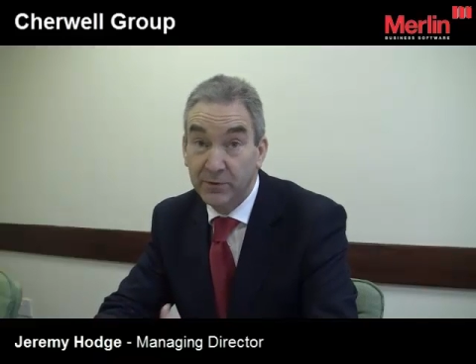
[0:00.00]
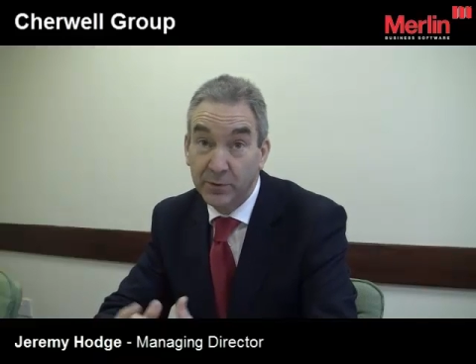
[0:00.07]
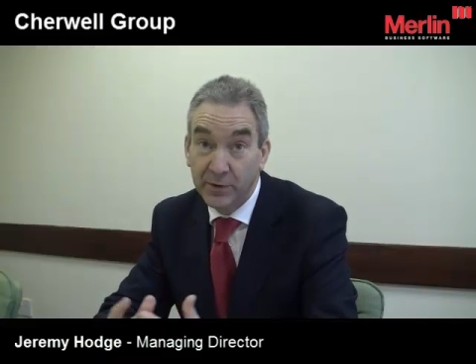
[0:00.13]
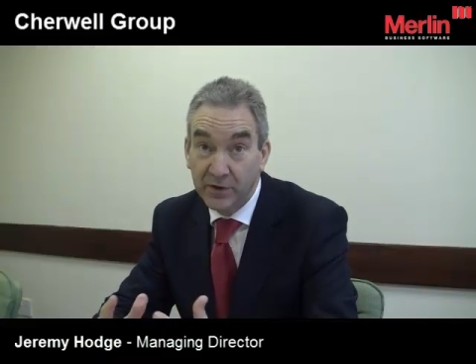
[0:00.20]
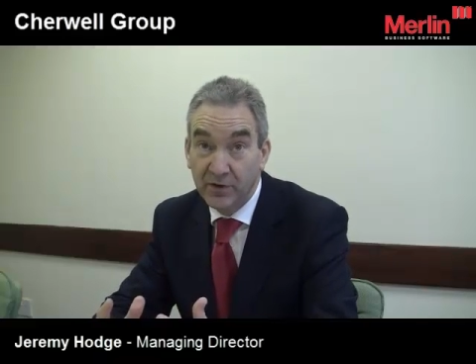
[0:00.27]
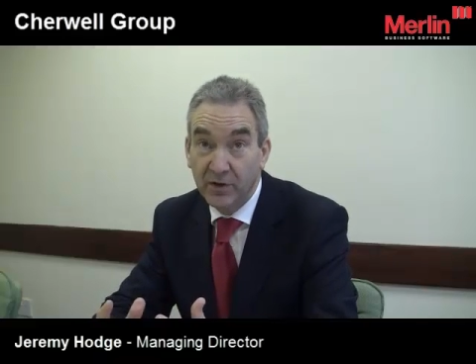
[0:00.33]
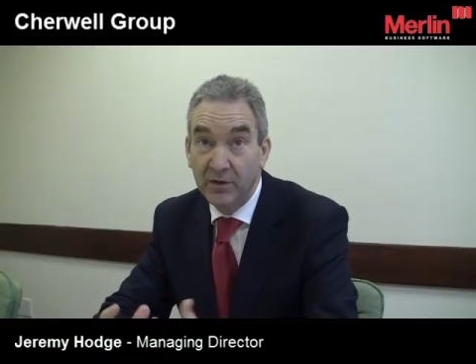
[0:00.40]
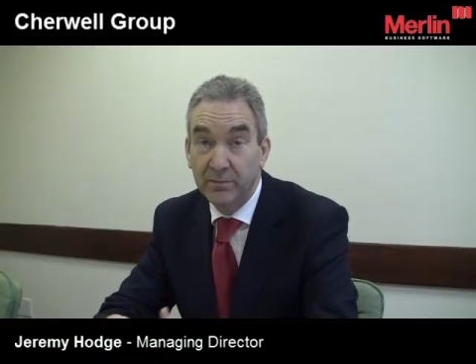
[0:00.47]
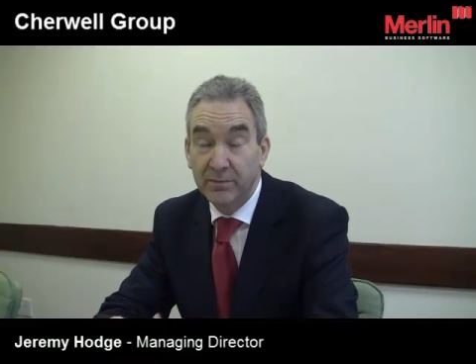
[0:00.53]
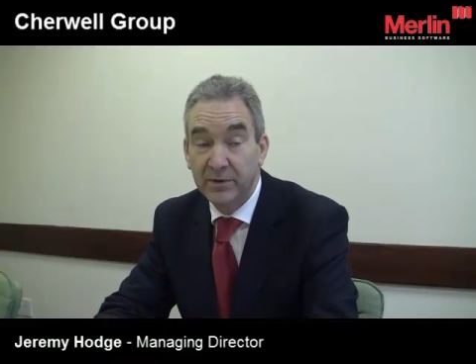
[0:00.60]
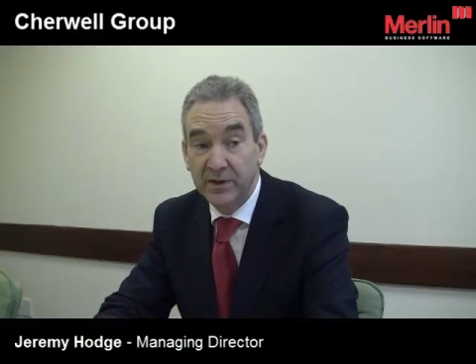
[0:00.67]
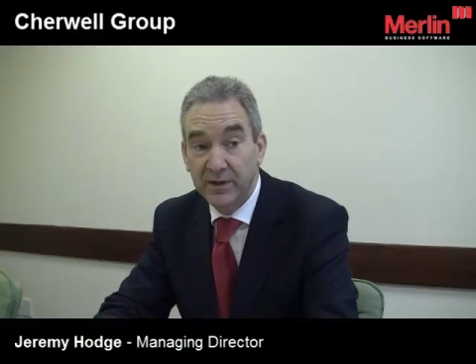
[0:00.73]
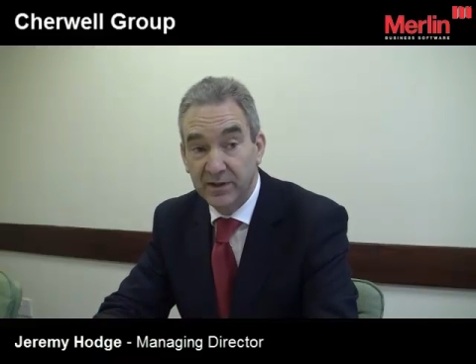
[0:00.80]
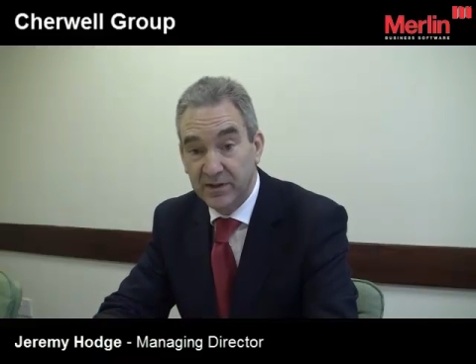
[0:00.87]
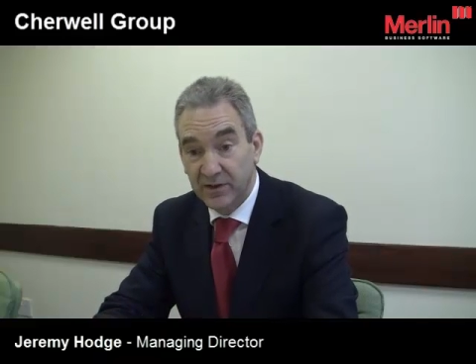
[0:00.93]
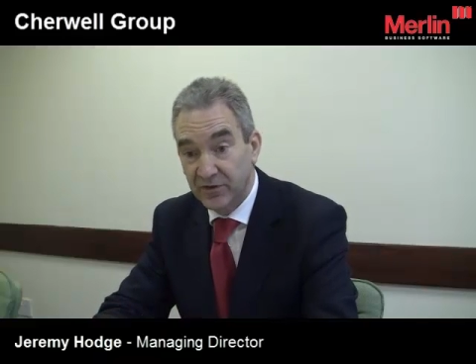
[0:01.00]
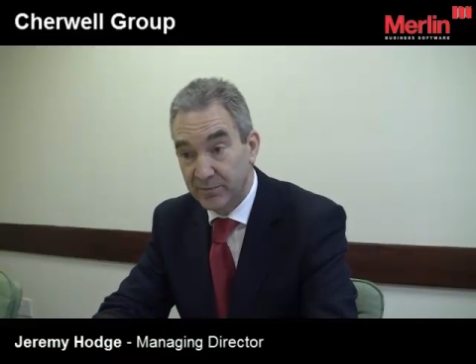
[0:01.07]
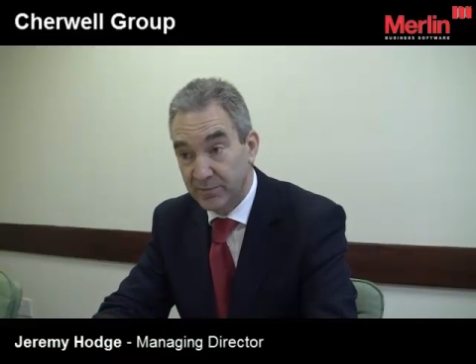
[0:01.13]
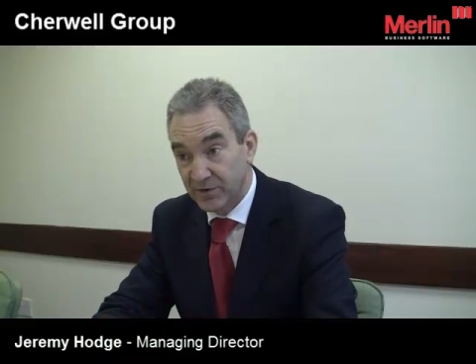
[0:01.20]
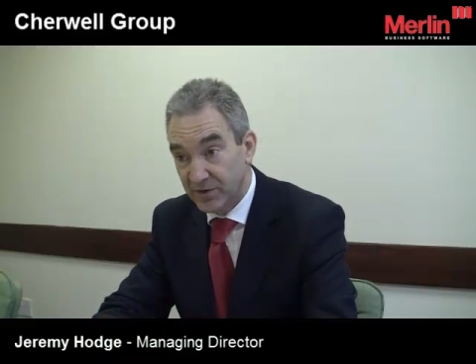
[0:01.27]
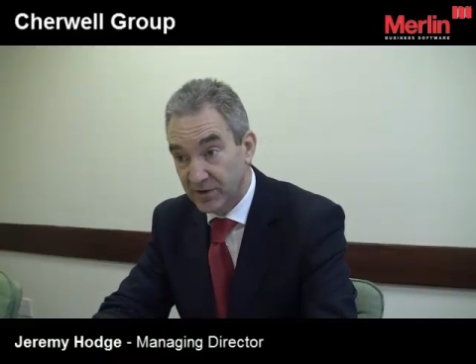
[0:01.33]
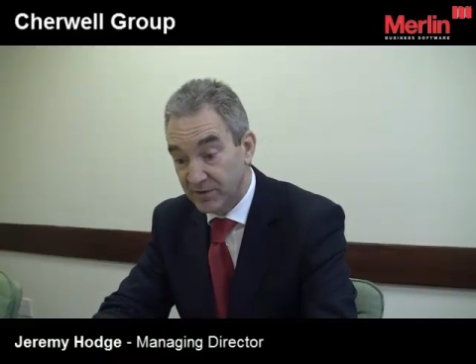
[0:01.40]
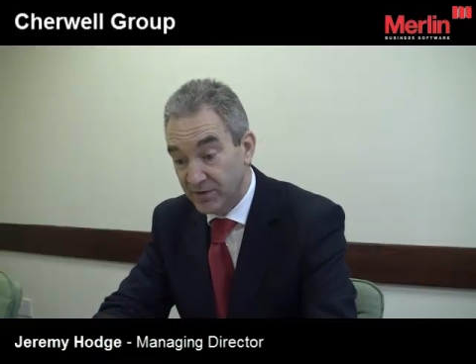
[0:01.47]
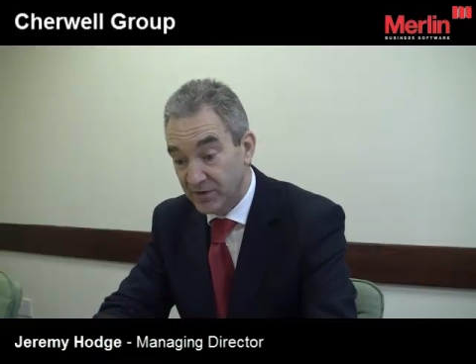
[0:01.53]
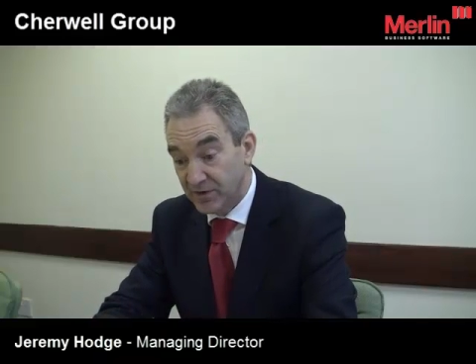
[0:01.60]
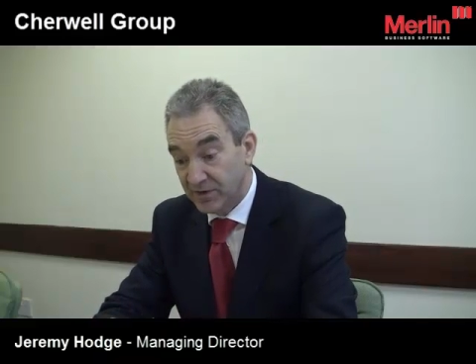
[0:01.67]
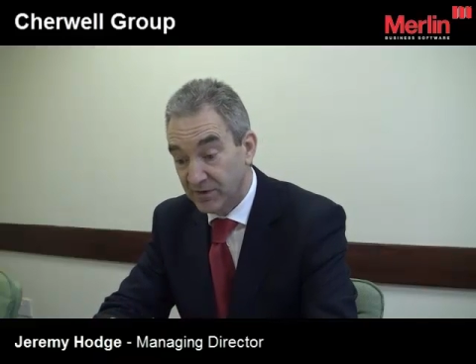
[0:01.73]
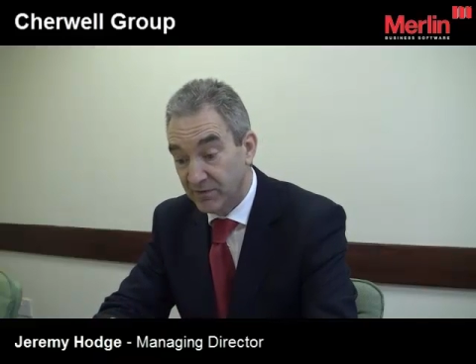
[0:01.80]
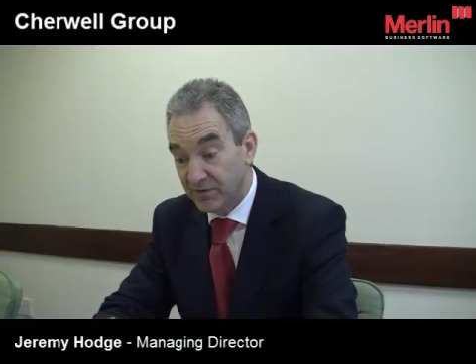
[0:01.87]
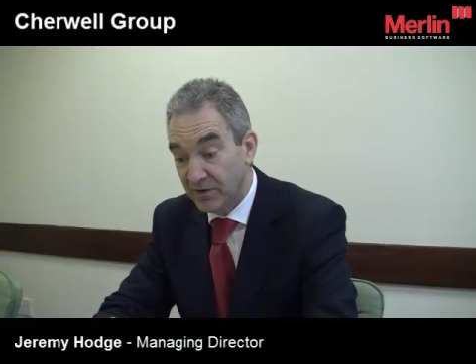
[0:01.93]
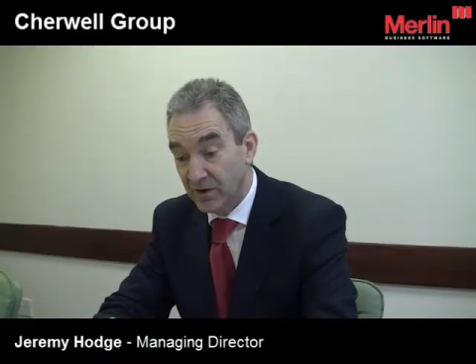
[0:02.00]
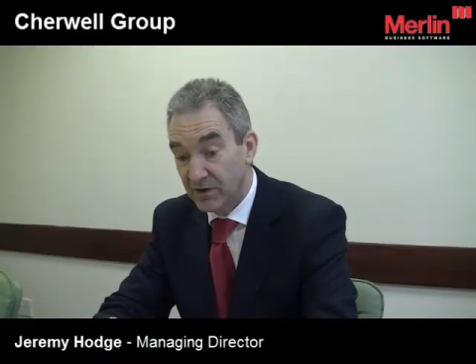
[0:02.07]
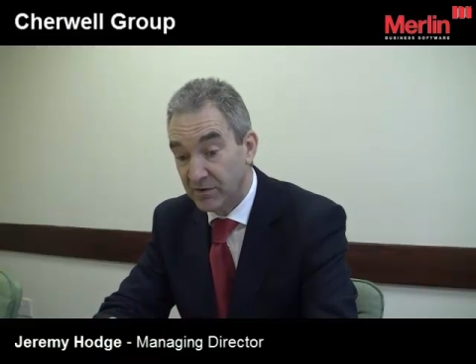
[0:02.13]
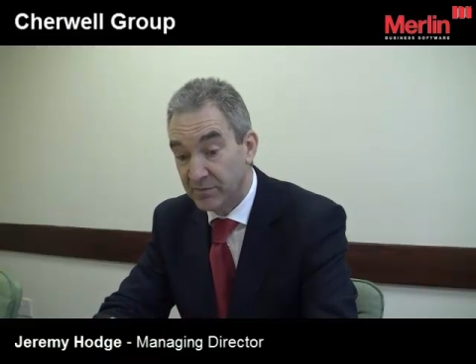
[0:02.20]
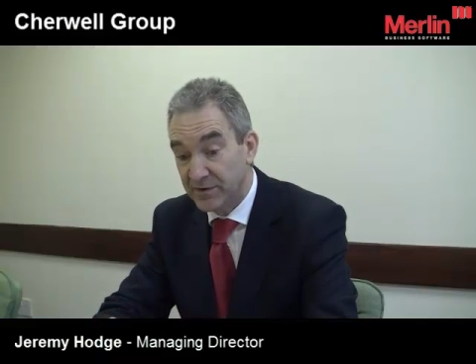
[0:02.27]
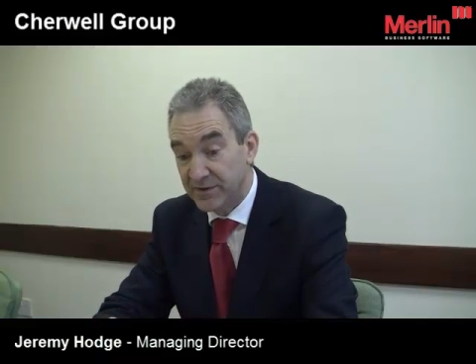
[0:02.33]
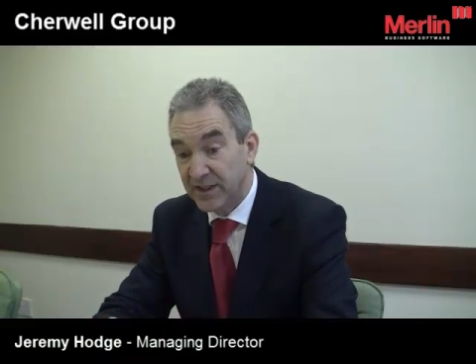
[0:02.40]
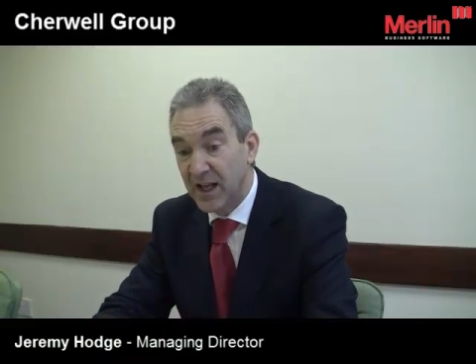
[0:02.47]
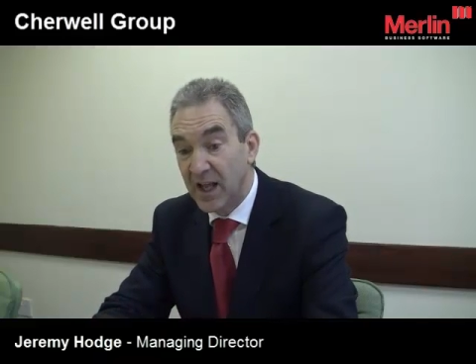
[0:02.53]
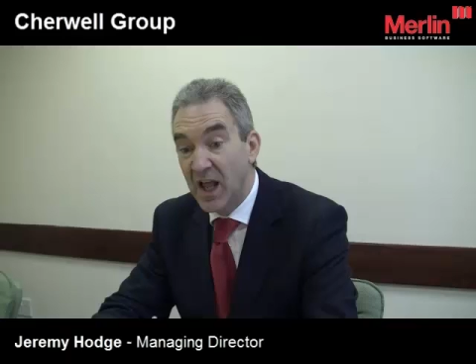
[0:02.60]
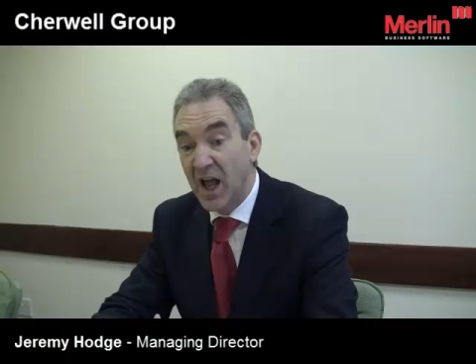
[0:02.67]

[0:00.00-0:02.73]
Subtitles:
For example, in our customer services environment,